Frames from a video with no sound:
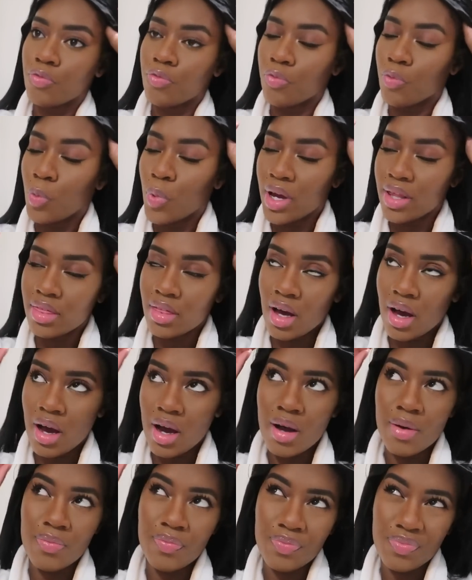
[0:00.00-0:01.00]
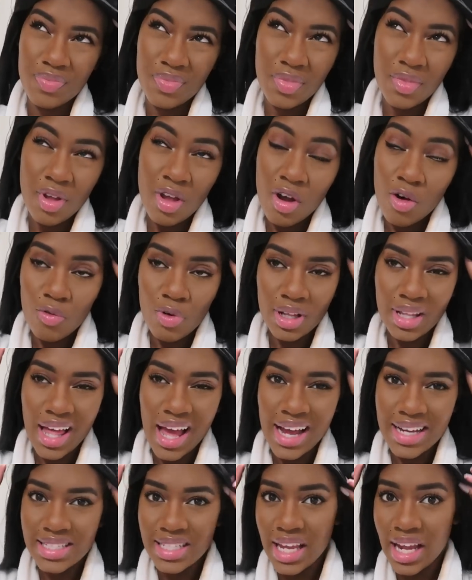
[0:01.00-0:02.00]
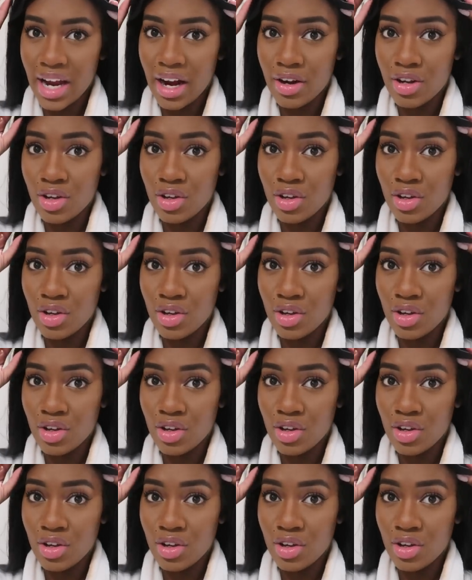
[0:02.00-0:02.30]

relaxed hair,